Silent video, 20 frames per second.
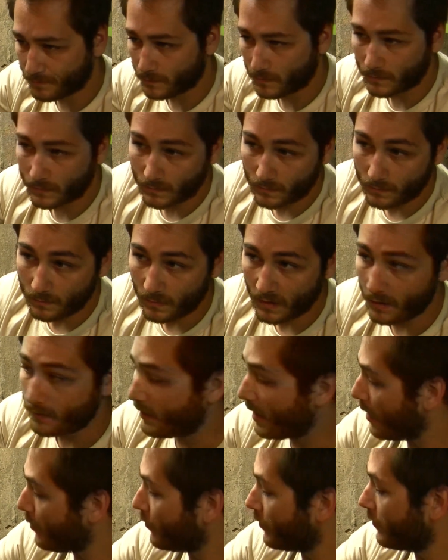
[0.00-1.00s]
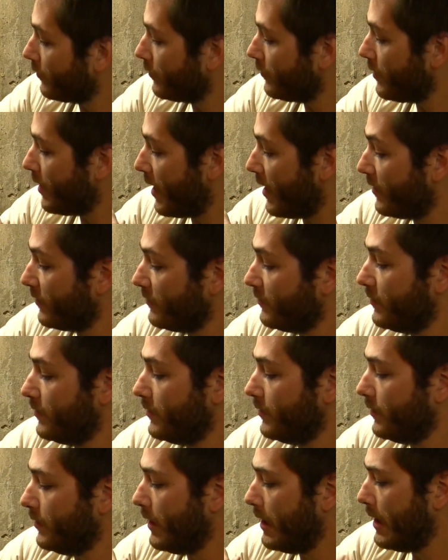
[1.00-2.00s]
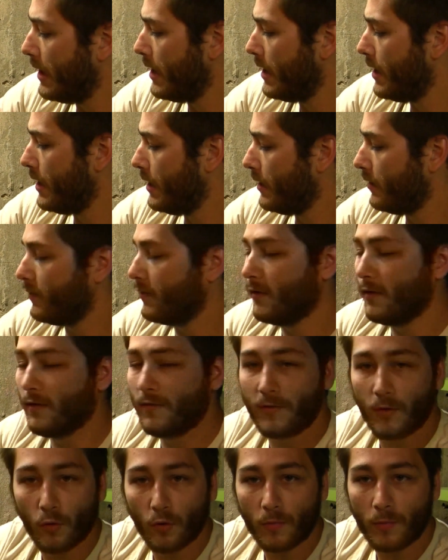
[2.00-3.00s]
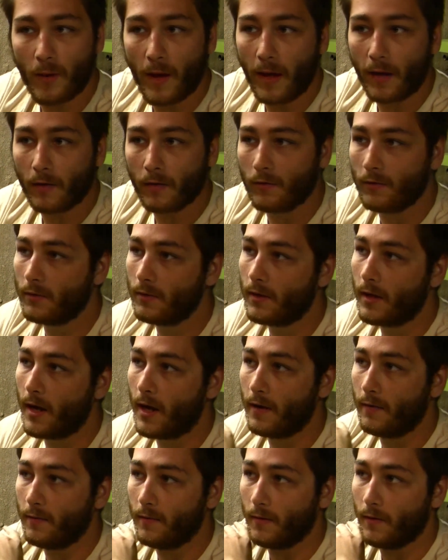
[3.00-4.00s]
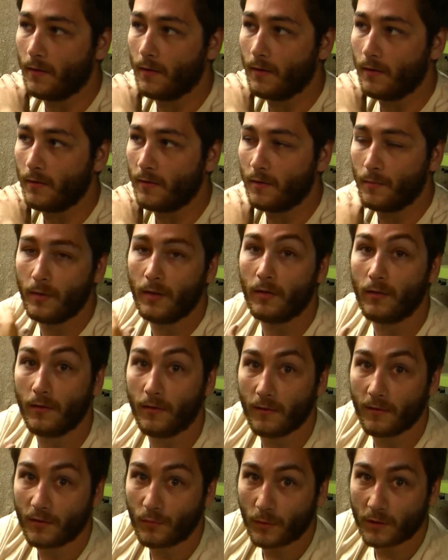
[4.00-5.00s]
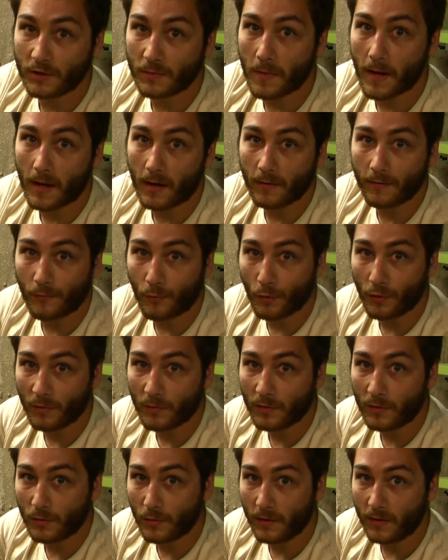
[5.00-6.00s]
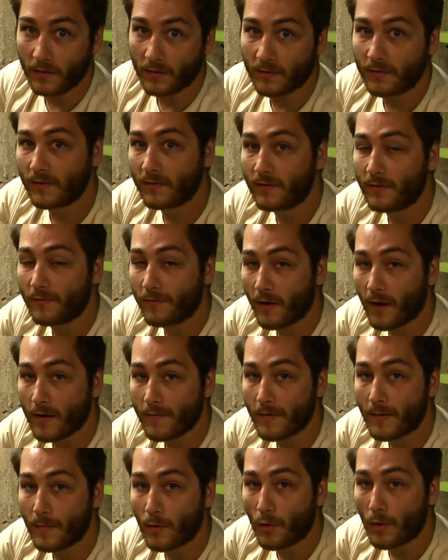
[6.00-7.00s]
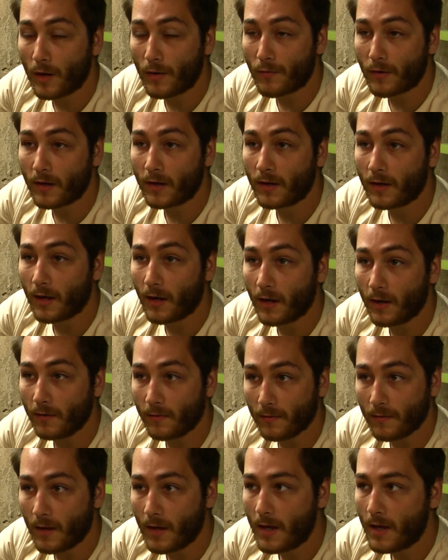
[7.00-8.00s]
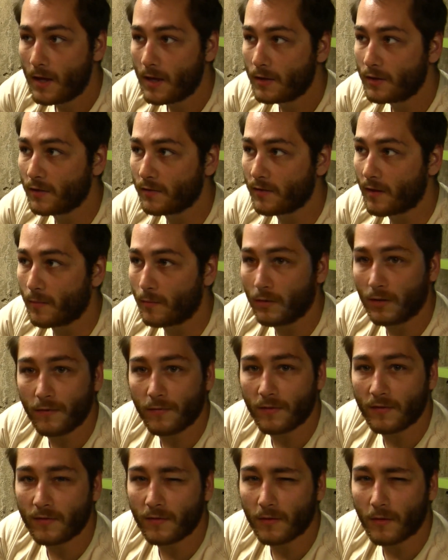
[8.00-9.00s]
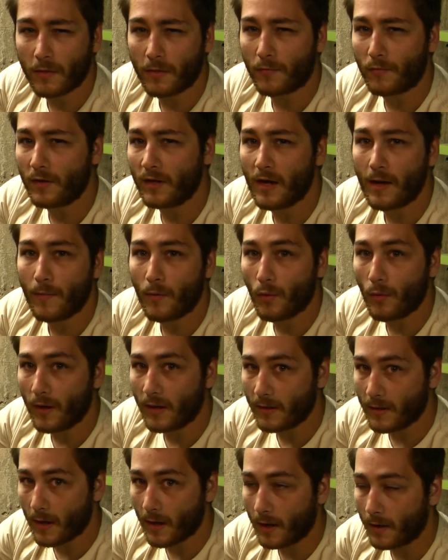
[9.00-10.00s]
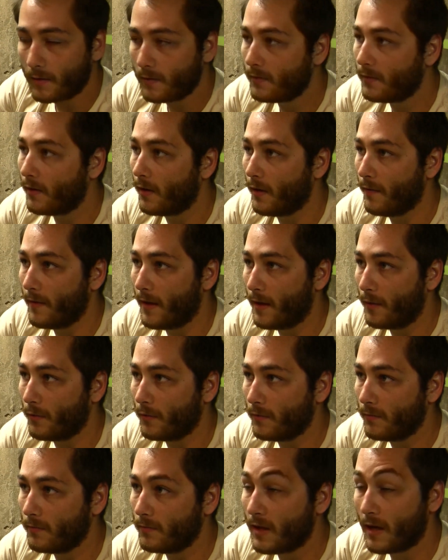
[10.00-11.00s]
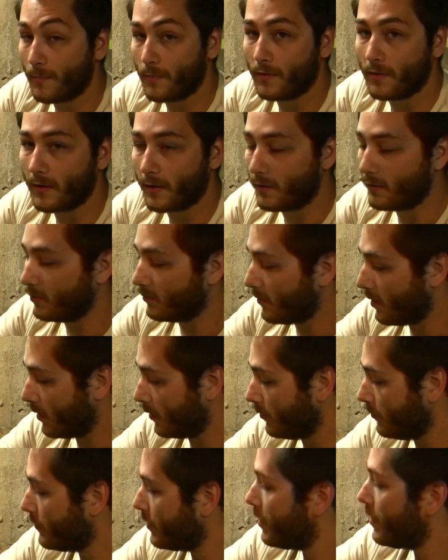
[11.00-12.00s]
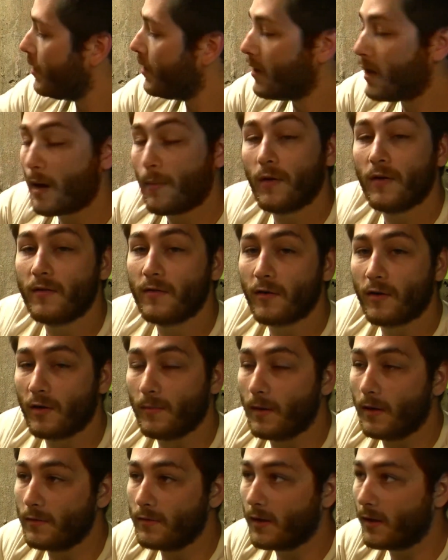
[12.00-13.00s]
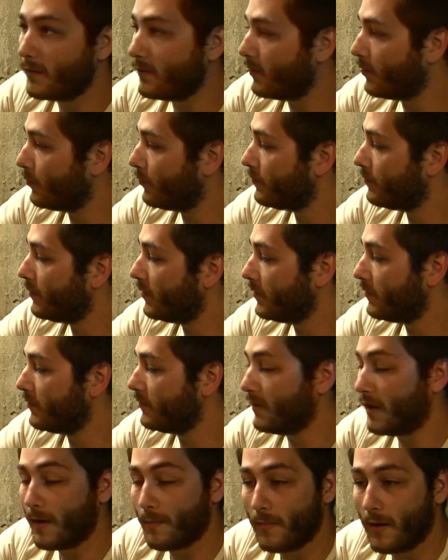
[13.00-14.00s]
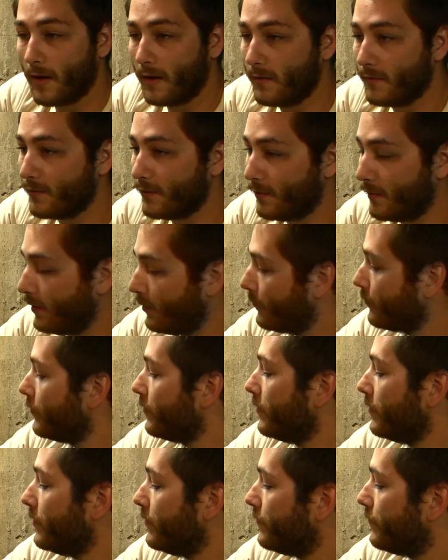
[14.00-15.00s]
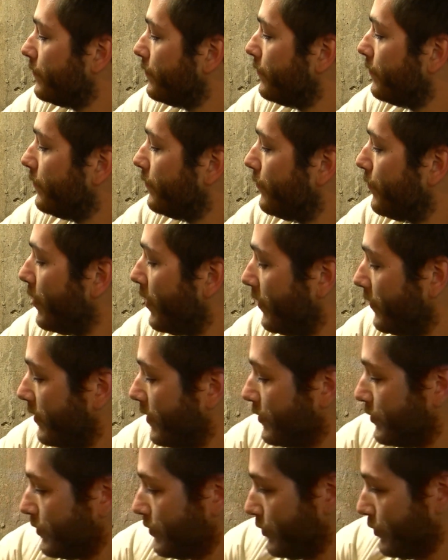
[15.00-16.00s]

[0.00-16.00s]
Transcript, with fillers: That one has the the solar panel and the, the ability to switch back and forth between the sixty-five M O A ring and just, I believe it's a three M O A dot on that one, that particular model. I'm uncertain about that though. It's not mine, so I don't really pay attention to it.